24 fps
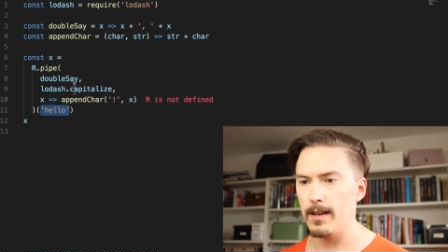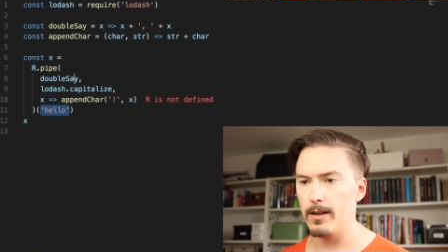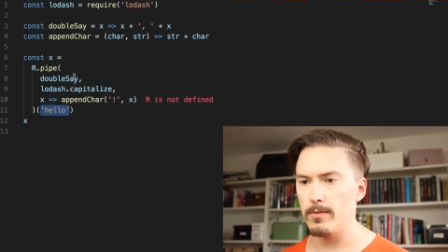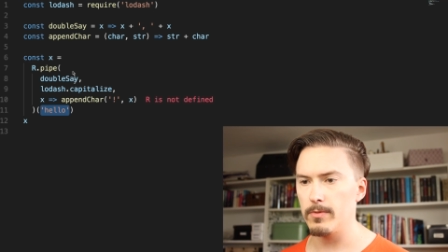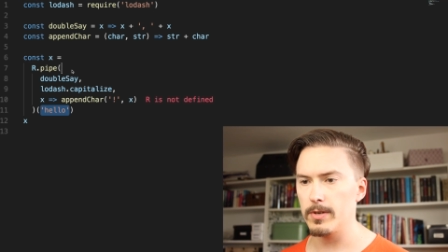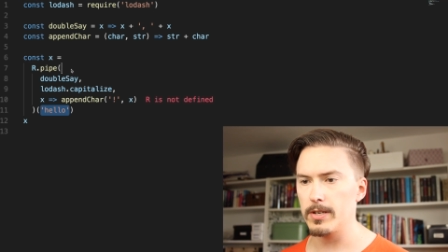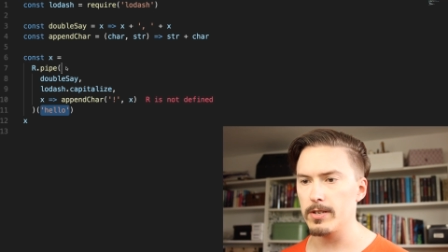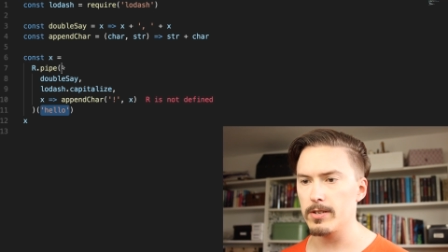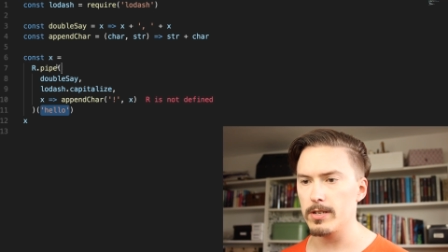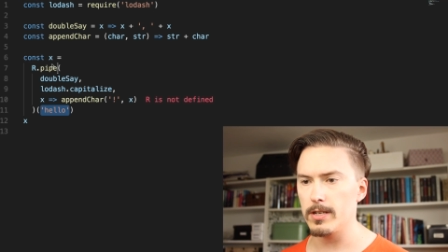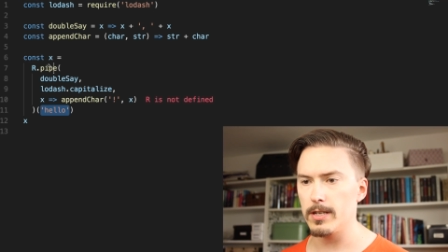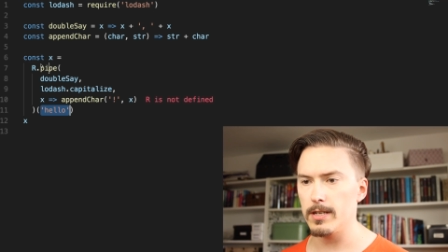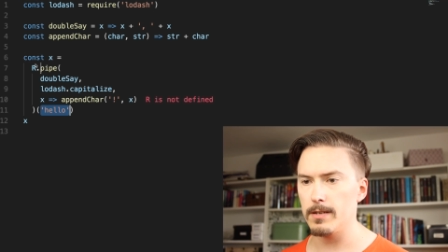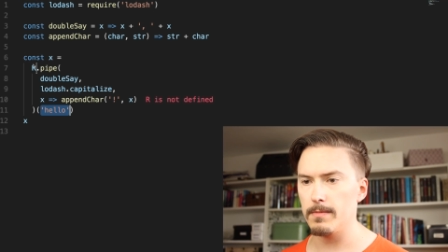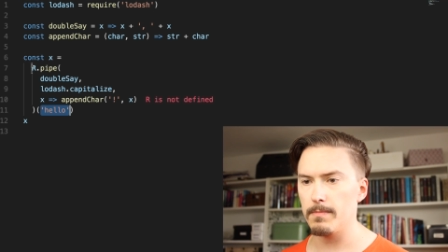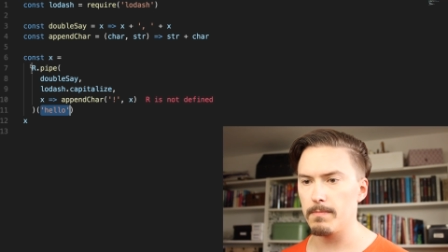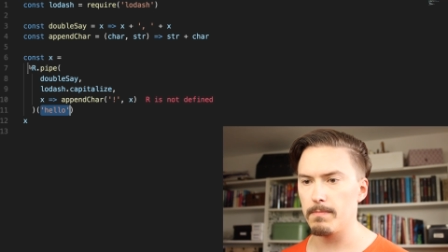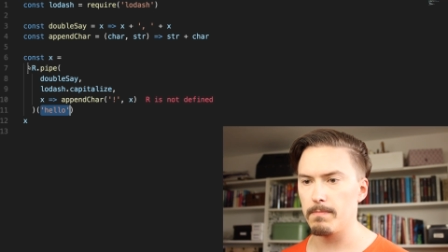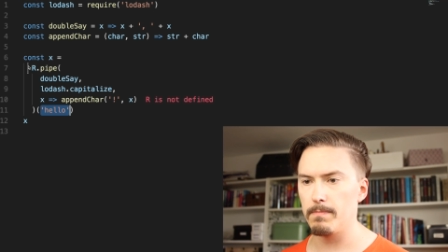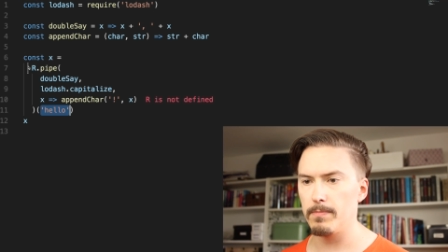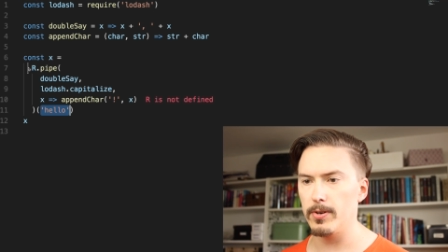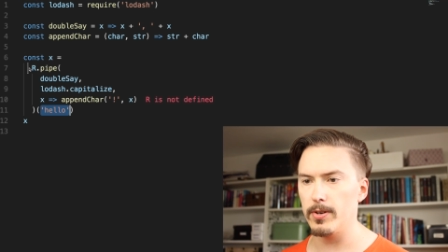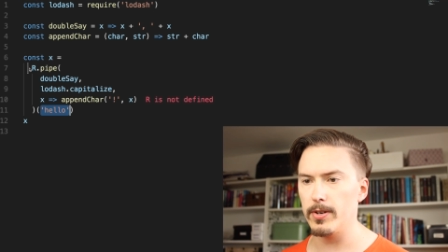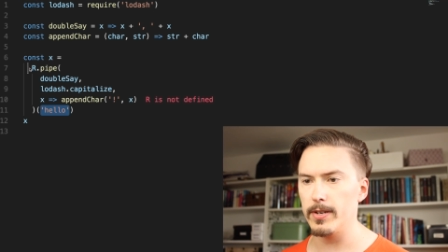and we're gonna
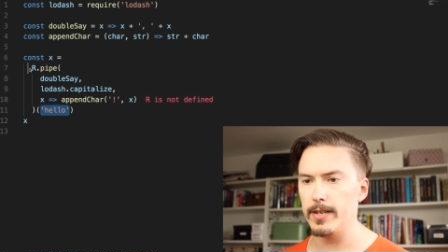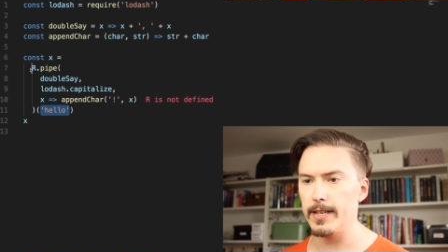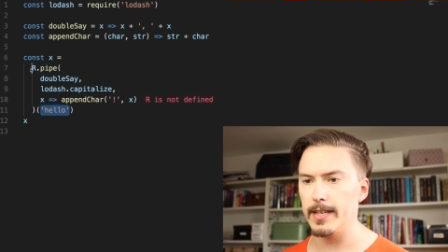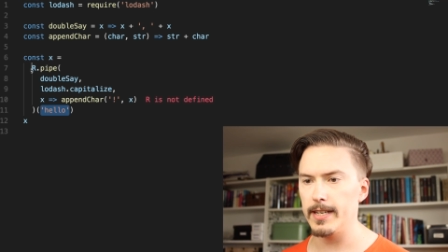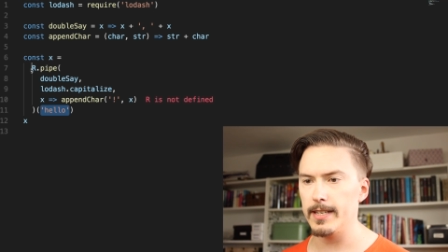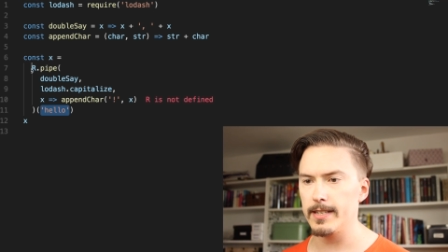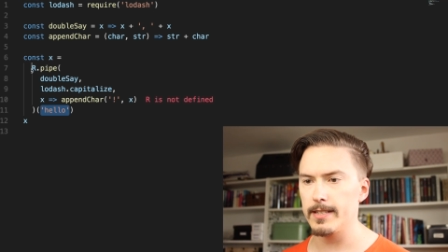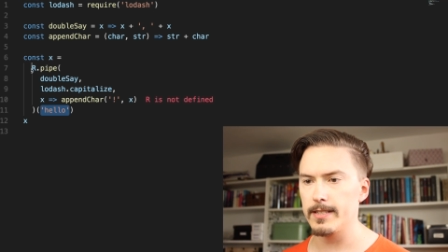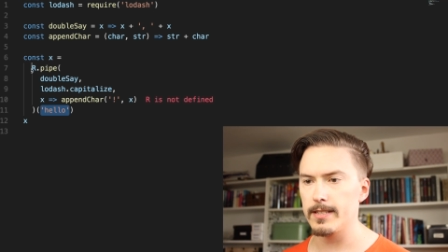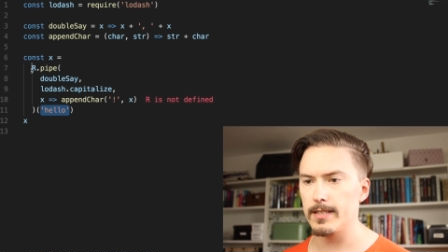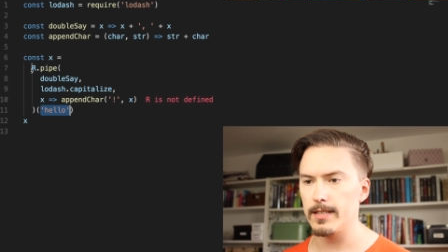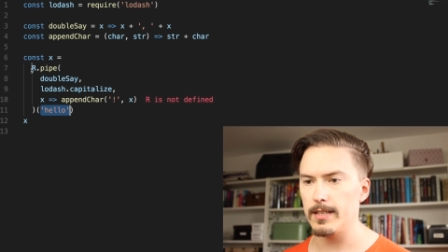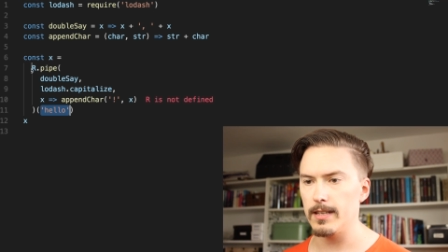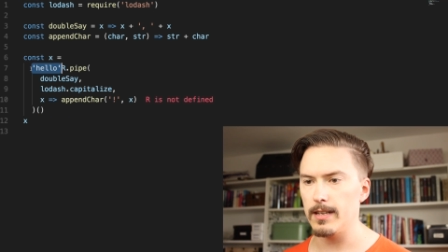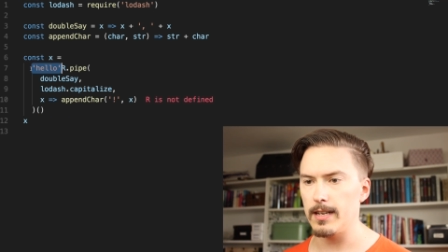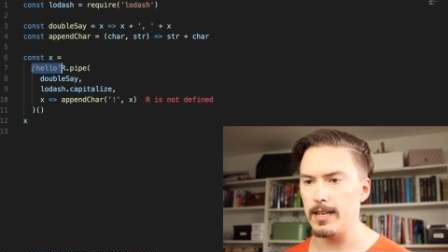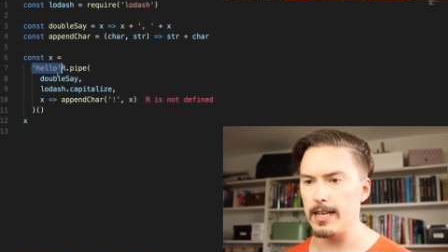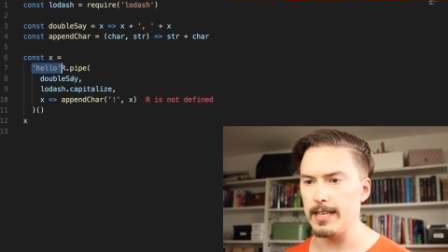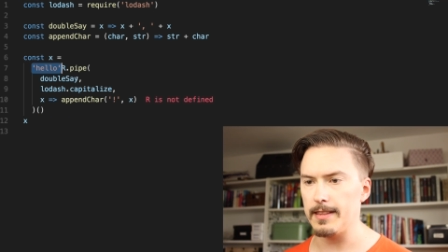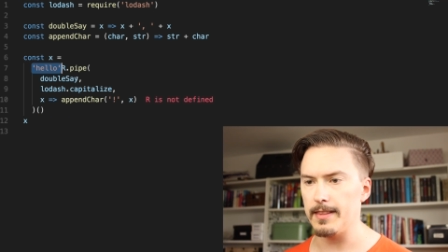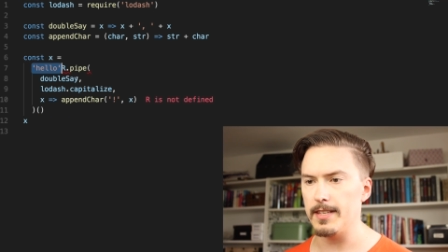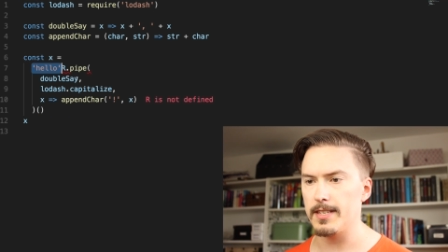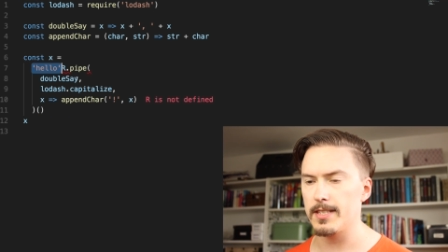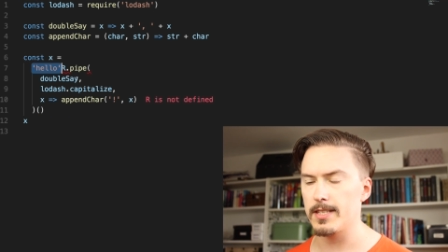put it
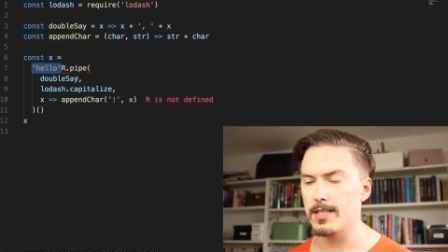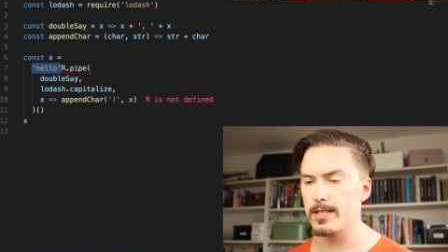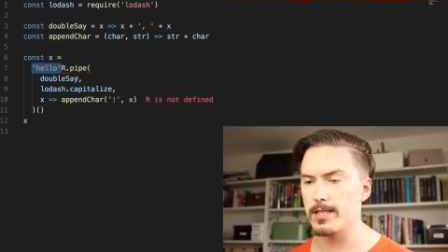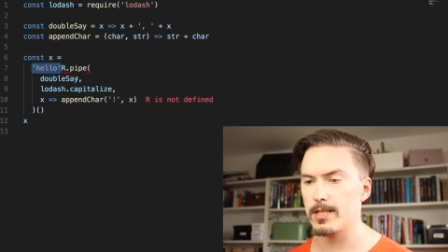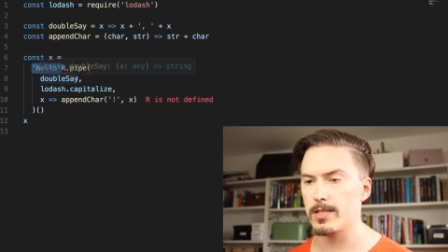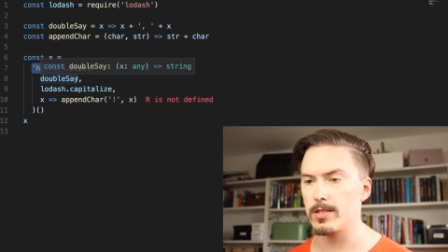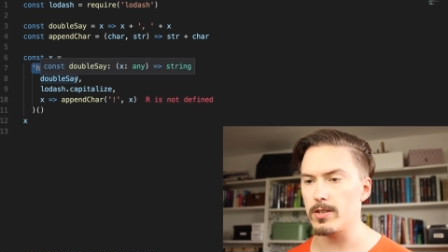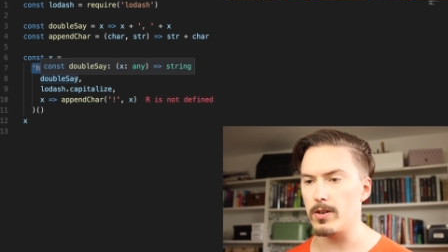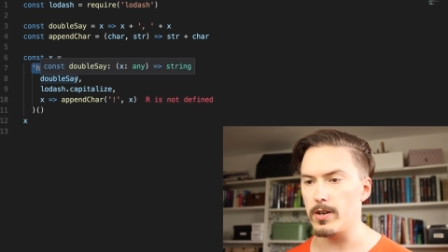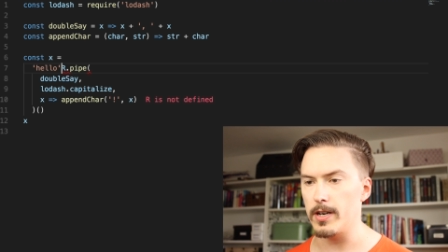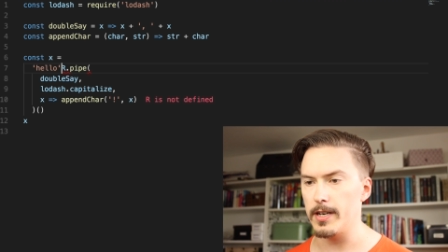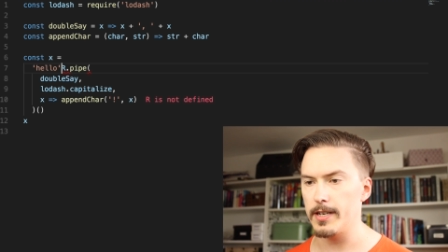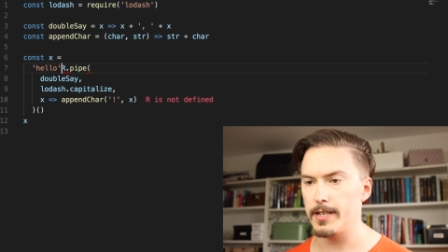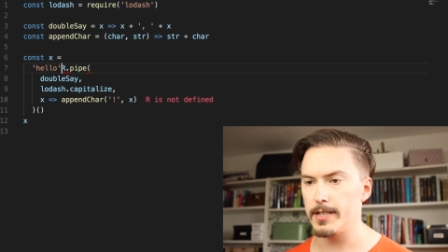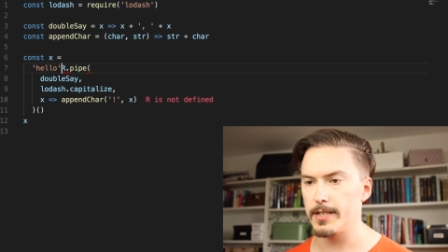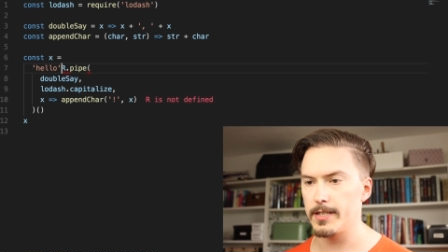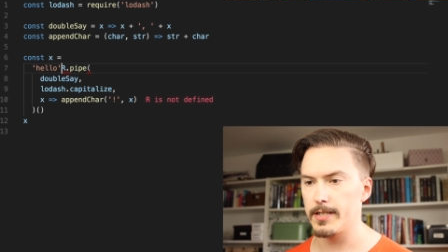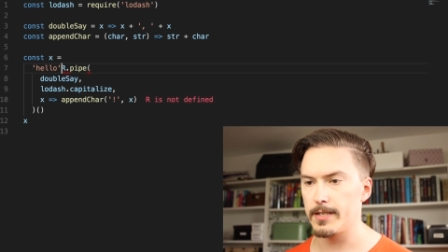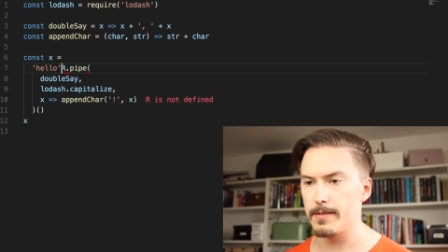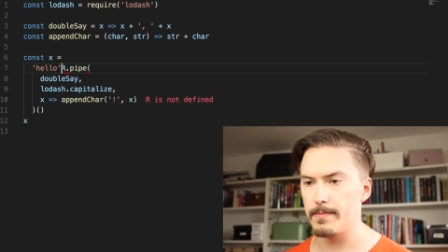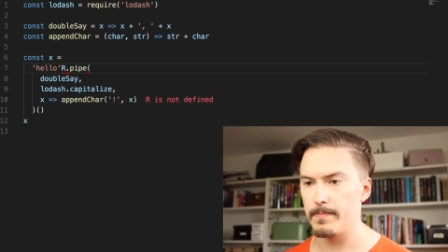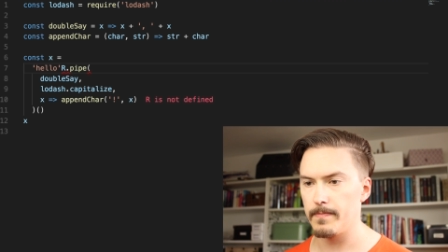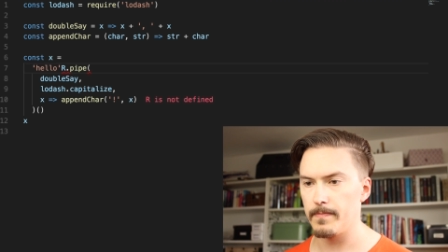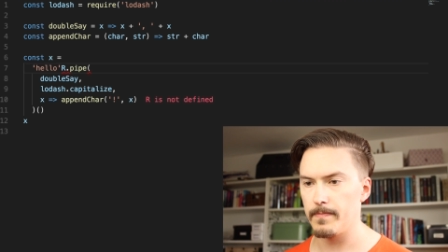at the start.